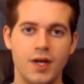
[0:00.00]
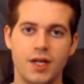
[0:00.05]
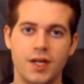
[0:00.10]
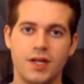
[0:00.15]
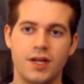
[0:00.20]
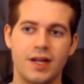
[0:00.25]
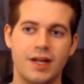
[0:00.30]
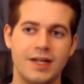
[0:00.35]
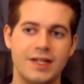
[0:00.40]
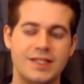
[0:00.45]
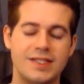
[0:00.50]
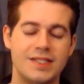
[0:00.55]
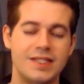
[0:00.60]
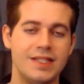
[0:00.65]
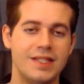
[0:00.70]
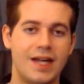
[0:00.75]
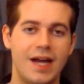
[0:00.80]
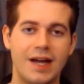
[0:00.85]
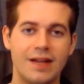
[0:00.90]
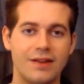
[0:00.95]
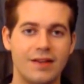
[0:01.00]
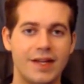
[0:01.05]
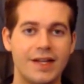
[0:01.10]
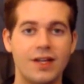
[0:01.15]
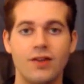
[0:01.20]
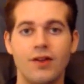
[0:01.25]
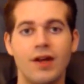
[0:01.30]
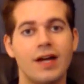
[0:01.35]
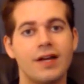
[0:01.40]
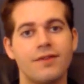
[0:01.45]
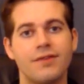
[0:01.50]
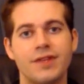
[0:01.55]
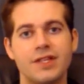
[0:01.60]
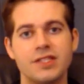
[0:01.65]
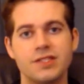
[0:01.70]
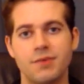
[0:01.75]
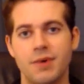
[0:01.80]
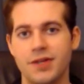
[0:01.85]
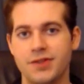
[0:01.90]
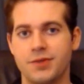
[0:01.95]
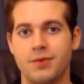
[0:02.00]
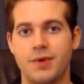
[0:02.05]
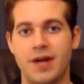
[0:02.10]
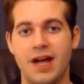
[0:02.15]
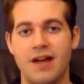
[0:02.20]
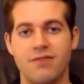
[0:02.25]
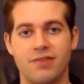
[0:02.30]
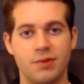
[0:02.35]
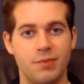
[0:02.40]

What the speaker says: You're going to see I like a lot of things about the Rival,